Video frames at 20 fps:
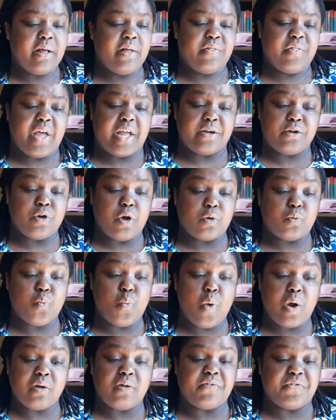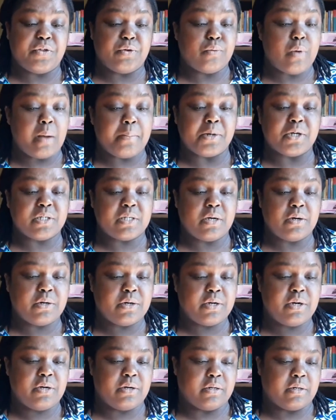that not one of the robbers
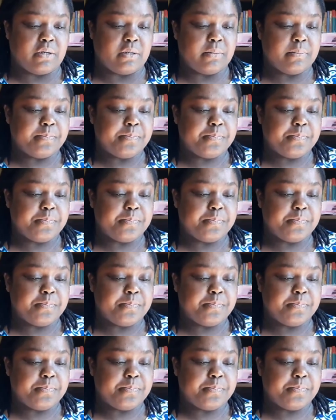heard her.